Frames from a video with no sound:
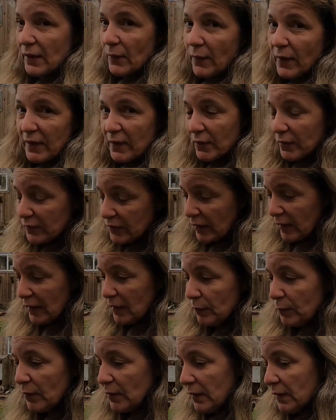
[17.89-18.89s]
know I look
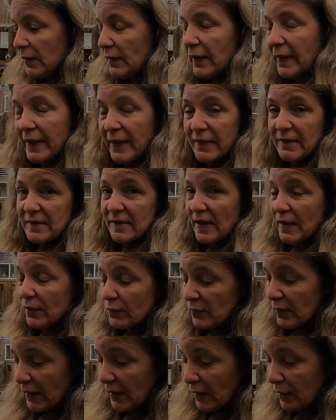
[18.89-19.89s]
terrible and I
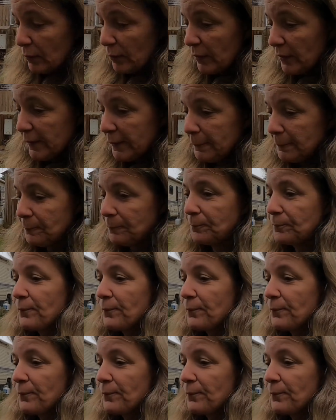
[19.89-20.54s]
sound terrible,